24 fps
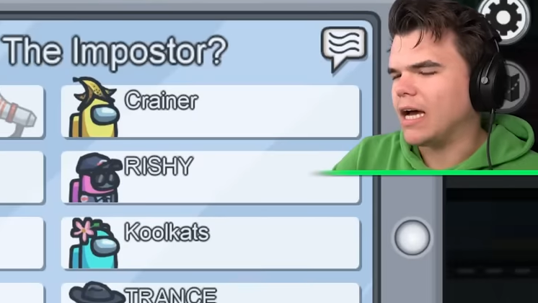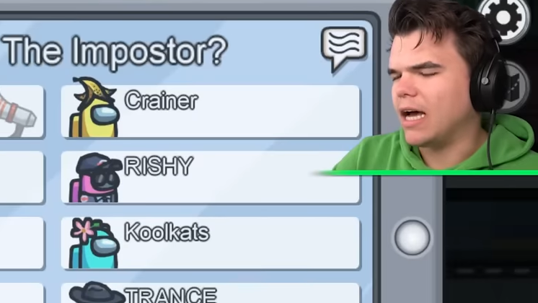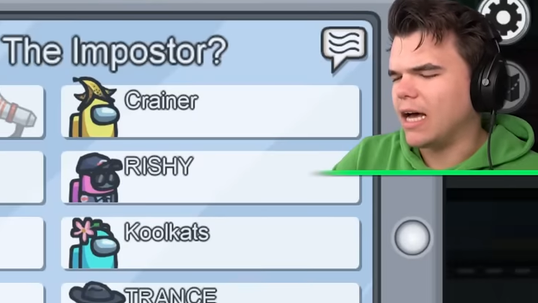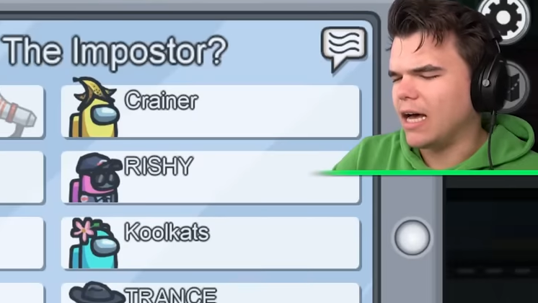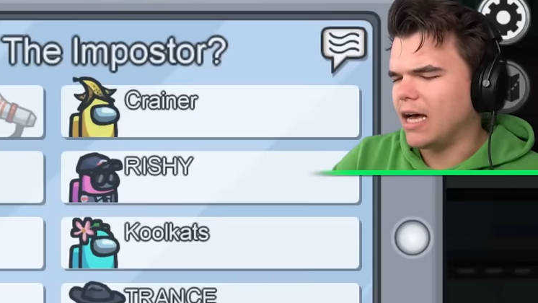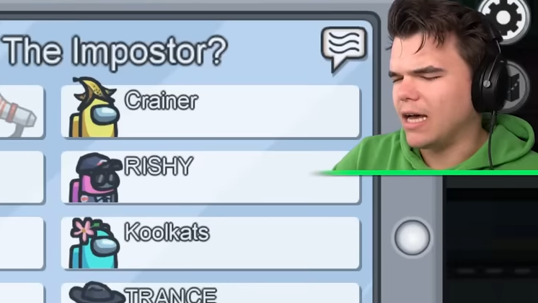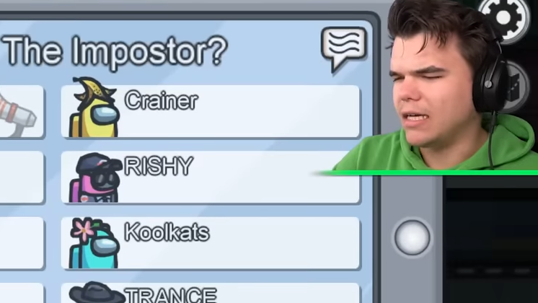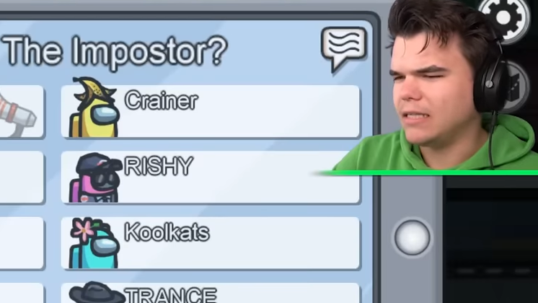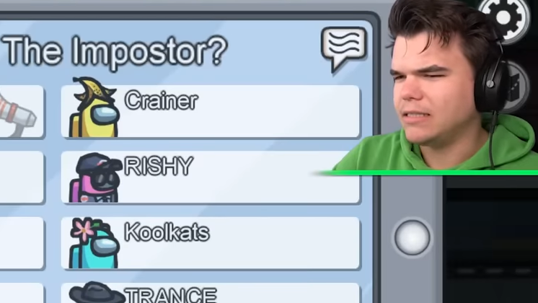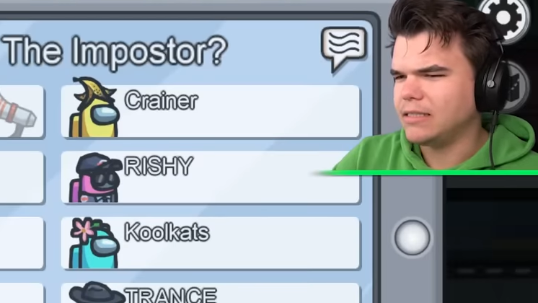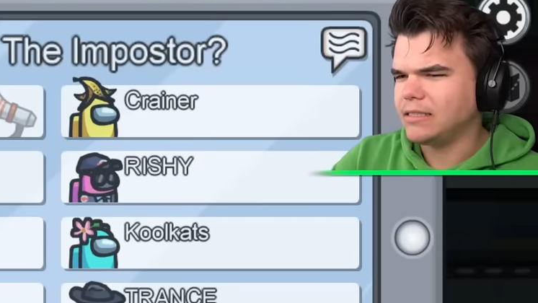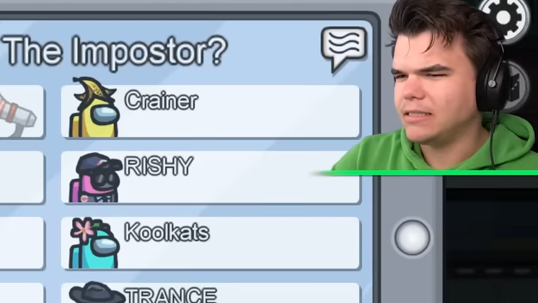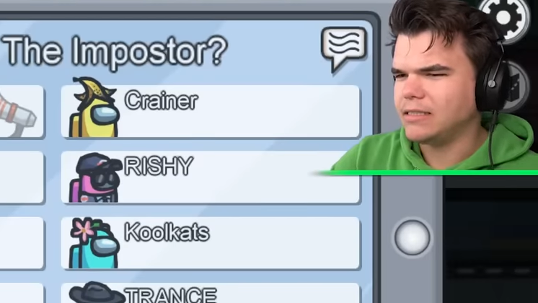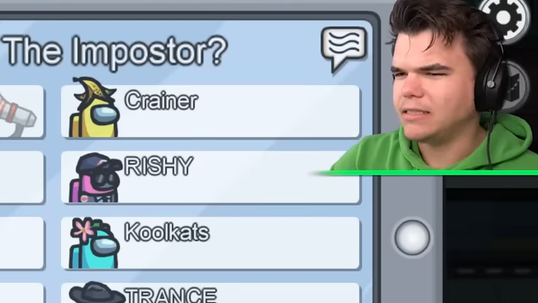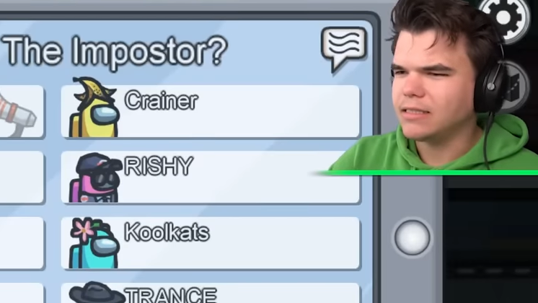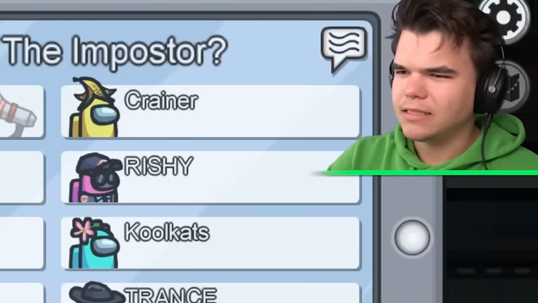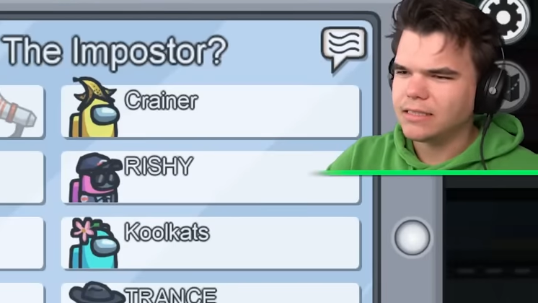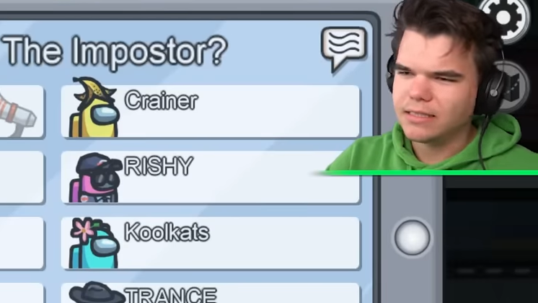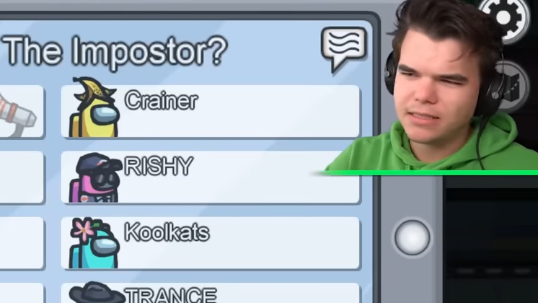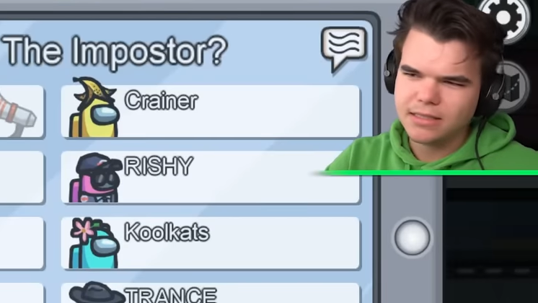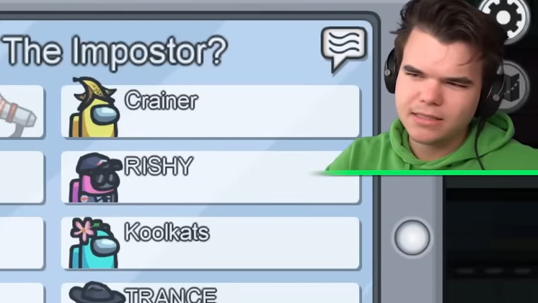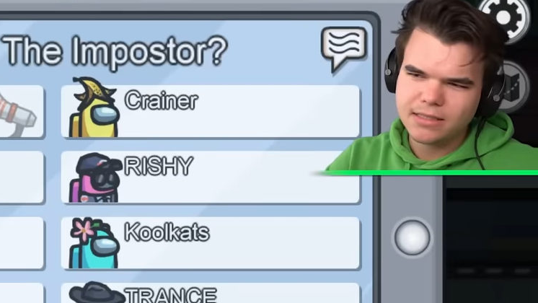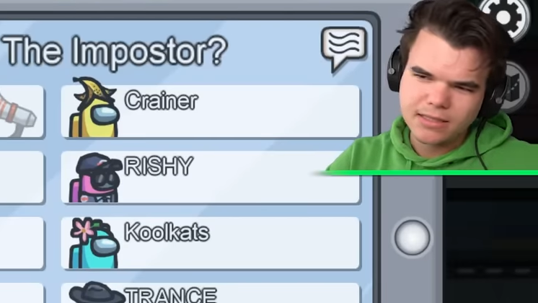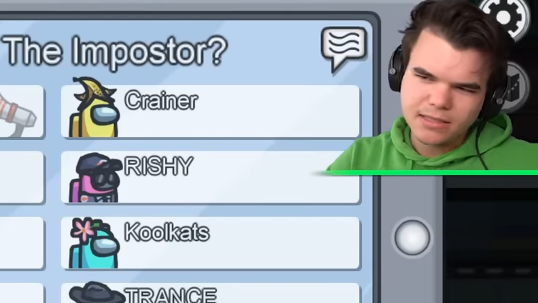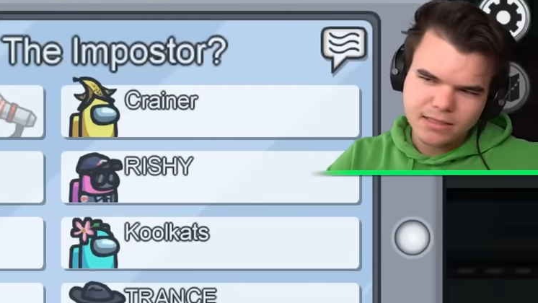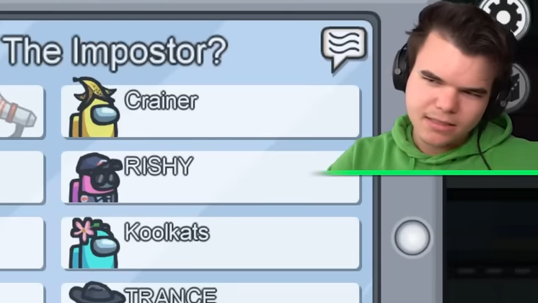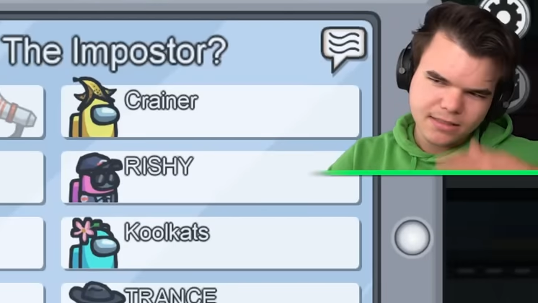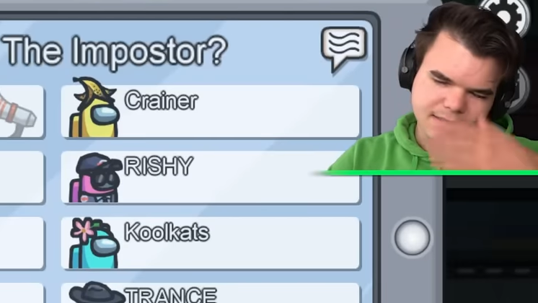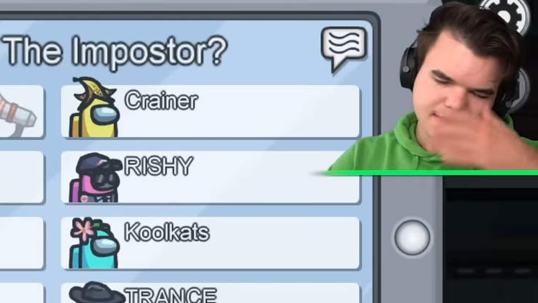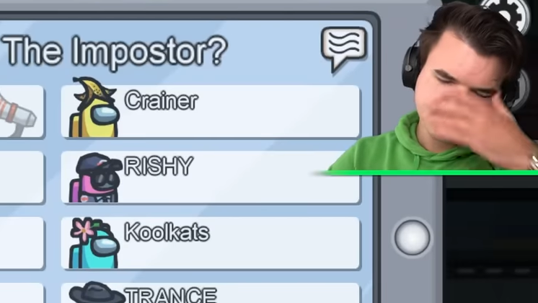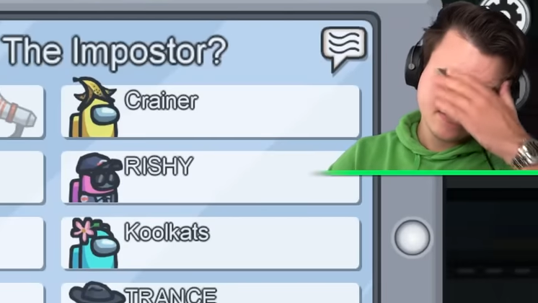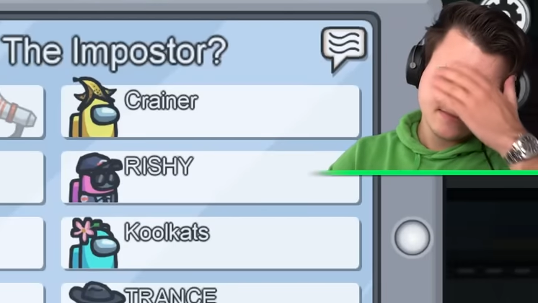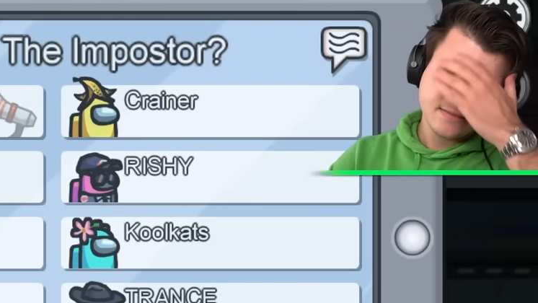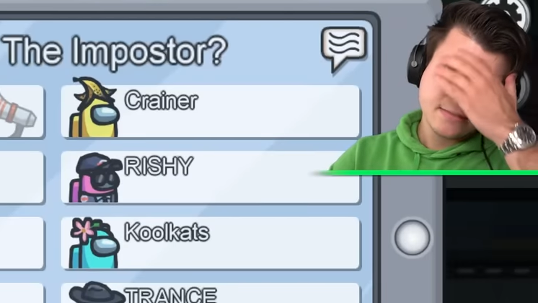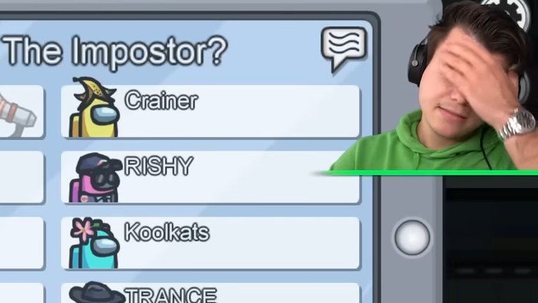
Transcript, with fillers: uh-huh. notice, notice,